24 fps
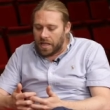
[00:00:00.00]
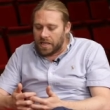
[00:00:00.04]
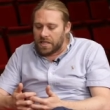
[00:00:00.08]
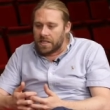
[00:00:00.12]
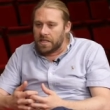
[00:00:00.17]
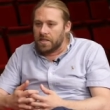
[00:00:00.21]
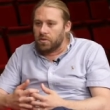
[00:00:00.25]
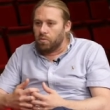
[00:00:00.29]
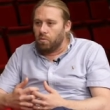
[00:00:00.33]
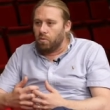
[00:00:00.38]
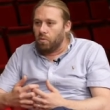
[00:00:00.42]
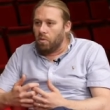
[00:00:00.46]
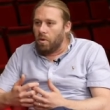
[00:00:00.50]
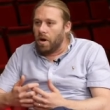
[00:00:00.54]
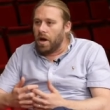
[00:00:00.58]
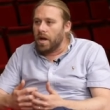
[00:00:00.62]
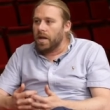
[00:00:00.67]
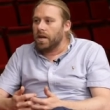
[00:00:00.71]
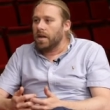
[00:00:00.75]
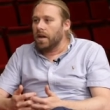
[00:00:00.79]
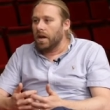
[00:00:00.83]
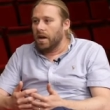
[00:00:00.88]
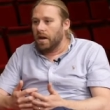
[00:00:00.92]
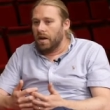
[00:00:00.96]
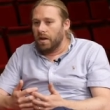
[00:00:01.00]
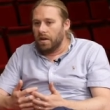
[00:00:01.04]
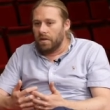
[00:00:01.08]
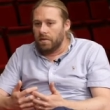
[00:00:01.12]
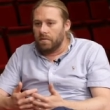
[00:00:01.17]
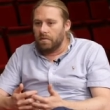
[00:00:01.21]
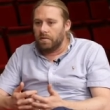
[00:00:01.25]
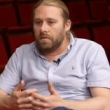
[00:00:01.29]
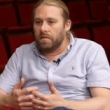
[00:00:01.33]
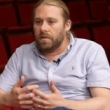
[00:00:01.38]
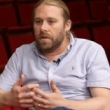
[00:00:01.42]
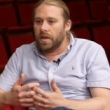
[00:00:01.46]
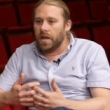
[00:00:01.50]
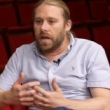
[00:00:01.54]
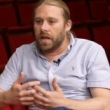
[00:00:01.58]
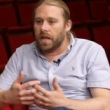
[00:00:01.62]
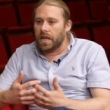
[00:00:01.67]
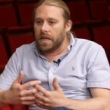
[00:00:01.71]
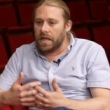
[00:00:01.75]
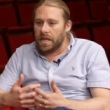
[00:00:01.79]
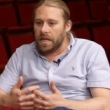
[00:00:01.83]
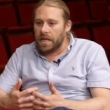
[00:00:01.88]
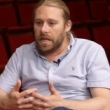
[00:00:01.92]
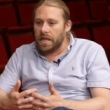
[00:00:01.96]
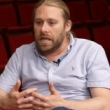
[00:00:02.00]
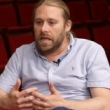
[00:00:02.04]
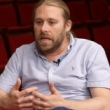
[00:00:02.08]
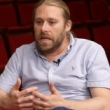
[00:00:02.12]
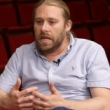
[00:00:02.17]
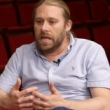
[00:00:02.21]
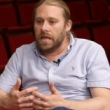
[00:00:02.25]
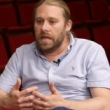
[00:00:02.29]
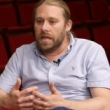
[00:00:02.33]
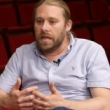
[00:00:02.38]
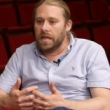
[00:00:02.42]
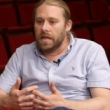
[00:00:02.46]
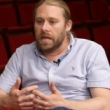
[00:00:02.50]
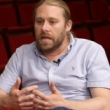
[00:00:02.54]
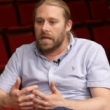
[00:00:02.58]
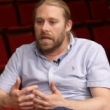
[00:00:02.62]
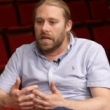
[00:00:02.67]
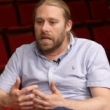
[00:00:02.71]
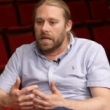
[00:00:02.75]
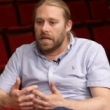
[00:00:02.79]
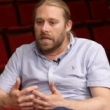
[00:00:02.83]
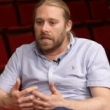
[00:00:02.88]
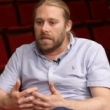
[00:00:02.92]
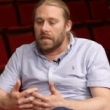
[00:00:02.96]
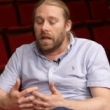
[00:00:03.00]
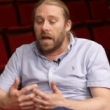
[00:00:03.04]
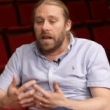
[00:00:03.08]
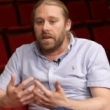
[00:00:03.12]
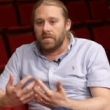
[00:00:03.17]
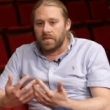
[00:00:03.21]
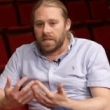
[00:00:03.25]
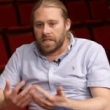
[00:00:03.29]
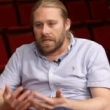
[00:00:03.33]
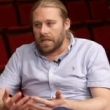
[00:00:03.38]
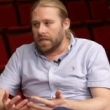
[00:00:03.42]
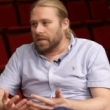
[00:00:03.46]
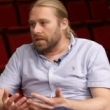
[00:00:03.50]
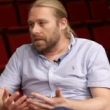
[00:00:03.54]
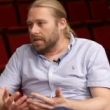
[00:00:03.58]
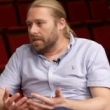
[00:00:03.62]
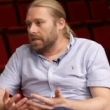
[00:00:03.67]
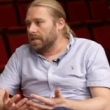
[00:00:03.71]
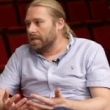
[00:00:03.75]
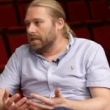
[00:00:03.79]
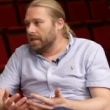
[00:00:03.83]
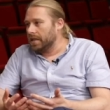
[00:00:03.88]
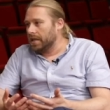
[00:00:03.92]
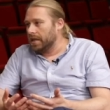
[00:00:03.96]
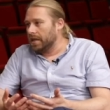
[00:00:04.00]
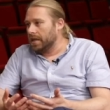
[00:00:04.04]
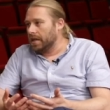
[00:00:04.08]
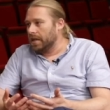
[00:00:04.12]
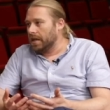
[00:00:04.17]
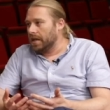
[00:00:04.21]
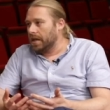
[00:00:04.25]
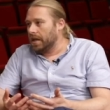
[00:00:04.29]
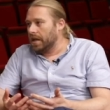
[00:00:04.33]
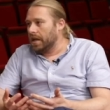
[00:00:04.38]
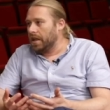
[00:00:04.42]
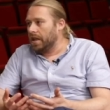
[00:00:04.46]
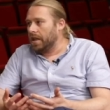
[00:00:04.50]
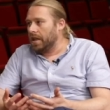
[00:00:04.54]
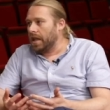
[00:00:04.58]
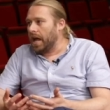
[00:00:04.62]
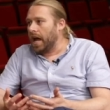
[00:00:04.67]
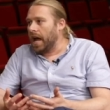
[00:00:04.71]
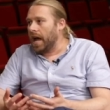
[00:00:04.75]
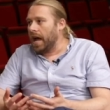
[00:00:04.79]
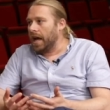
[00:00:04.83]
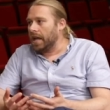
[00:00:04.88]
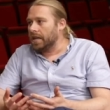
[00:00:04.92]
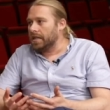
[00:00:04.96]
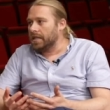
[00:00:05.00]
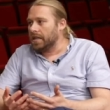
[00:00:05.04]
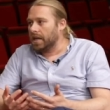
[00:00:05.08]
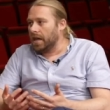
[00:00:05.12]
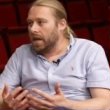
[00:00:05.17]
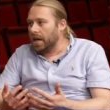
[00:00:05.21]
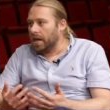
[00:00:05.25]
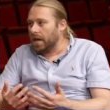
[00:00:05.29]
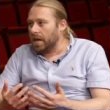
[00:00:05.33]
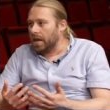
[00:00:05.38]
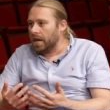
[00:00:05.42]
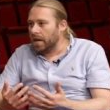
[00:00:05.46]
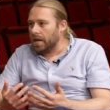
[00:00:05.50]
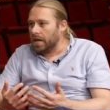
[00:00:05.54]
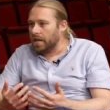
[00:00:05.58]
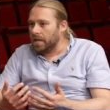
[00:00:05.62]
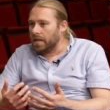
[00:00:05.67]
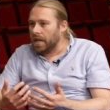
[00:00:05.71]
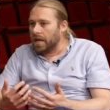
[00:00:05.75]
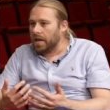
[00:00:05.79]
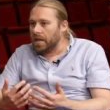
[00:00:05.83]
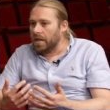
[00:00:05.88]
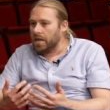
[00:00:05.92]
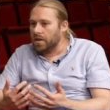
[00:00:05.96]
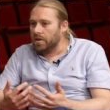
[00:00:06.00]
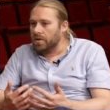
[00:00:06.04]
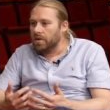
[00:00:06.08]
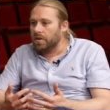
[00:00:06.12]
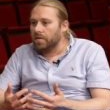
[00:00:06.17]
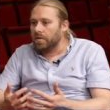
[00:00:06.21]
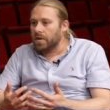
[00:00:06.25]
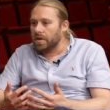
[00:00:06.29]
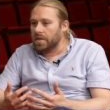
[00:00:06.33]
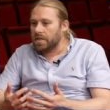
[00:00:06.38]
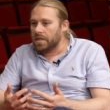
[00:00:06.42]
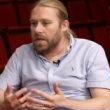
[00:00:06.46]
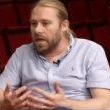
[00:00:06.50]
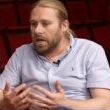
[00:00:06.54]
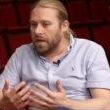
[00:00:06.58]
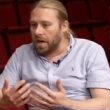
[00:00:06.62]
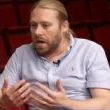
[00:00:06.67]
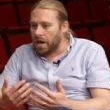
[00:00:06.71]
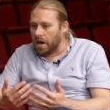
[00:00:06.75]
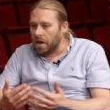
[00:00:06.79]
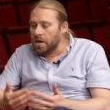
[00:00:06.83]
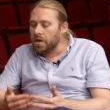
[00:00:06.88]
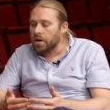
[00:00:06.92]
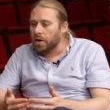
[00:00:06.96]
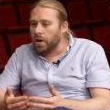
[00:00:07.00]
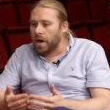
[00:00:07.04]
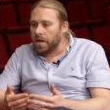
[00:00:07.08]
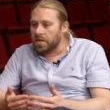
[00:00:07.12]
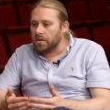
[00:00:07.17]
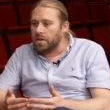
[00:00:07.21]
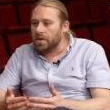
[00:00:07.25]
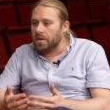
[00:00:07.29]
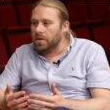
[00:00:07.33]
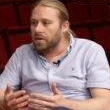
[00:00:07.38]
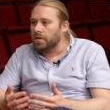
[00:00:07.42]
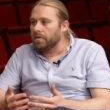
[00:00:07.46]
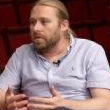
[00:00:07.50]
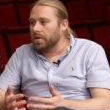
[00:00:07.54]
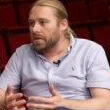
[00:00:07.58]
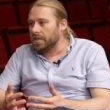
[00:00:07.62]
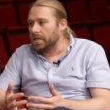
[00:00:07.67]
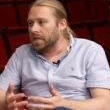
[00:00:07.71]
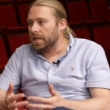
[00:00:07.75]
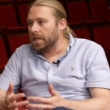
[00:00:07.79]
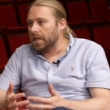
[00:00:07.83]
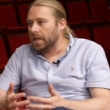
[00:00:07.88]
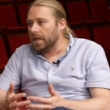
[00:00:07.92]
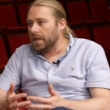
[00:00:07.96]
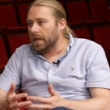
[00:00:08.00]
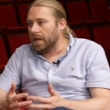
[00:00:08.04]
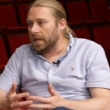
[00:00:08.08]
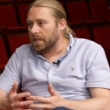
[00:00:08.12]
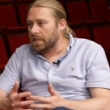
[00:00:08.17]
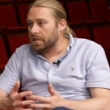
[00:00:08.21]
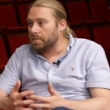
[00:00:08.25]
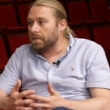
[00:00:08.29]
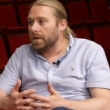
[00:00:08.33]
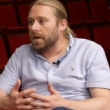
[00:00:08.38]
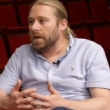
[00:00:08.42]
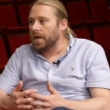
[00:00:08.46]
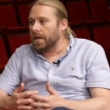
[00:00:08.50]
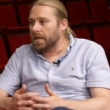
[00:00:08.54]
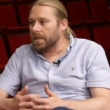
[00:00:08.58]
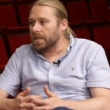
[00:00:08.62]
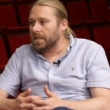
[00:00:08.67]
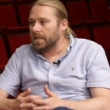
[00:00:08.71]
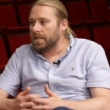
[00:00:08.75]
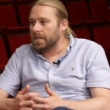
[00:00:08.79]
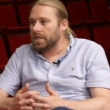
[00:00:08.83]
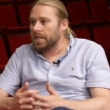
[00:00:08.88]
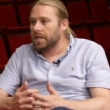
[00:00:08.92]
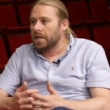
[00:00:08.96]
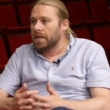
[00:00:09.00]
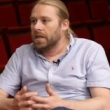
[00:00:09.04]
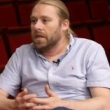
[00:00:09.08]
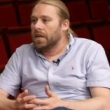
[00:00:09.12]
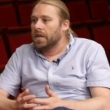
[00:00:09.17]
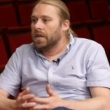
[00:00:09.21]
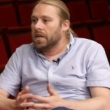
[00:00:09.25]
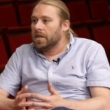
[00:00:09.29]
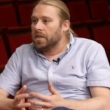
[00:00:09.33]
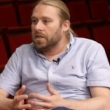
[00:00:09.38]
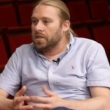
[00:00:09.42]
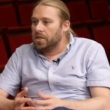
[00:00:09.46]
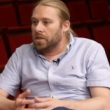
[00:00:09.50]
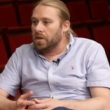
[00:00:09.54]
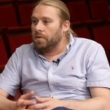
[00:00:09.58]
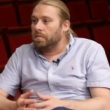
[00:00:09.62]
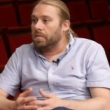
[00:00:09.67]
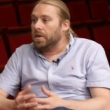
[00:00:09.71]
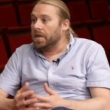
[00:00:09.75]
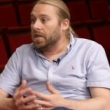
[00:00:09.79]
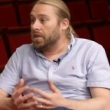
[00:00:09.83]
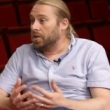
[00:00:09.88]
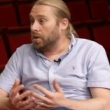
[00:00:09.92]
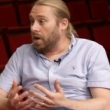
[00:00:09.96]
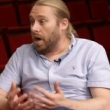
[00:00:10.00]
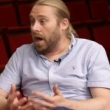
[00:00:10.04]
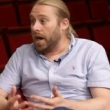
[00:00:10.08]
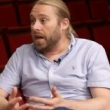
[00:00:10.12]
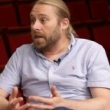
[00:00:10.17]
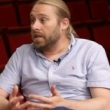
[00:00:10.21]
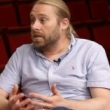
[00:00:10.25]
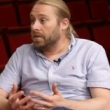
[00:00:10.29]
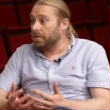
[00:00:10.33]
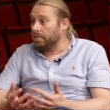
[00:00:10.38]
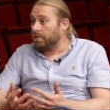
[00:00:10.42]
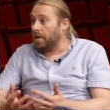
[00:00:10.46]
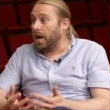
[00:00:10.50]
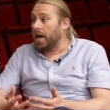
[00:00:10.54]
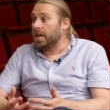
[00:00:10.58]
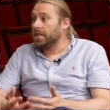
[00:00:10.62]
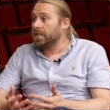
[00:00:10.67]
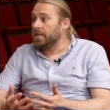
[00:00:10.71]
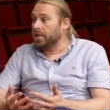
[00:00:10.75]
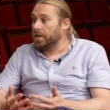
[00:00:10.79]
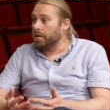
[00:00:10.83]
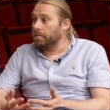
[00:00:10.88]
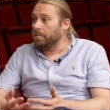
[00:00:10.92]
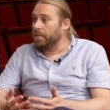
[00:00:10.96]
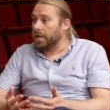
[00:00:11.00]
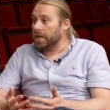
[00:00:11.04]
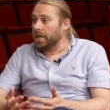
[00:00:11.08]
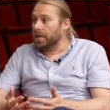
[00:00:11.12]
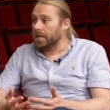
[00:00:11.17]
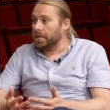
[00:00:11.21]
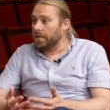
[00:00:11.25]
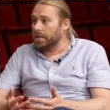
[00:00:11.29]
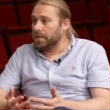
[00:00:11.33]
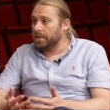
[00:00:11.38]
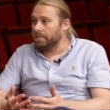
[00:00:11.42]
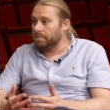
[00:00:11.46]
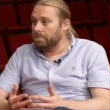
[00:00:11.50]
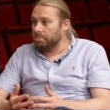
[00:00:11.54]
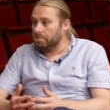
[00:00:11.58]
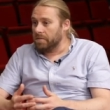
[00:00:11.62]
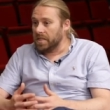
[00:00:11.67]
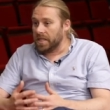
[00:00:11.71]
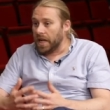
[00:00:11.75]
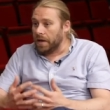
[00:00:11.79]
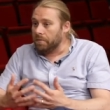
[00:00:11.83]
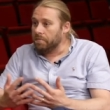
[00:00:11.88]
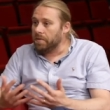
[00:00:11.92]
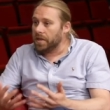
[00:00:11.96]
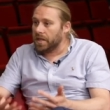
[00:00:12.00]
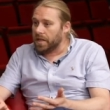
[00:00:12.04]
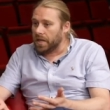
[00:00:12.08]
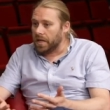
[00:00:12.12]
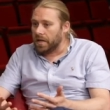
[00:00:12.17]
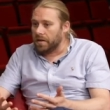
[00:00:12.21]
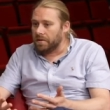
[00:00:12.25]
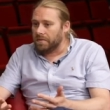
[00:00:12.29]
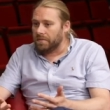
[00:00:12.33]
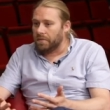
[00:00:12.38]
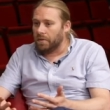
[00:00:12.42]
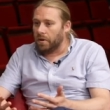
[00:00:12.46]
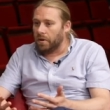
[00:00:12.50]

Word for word: this is one of the key life skills mm-hmm. that uh, that a university, an undergraduate university experience should be trying to foster and build is empathy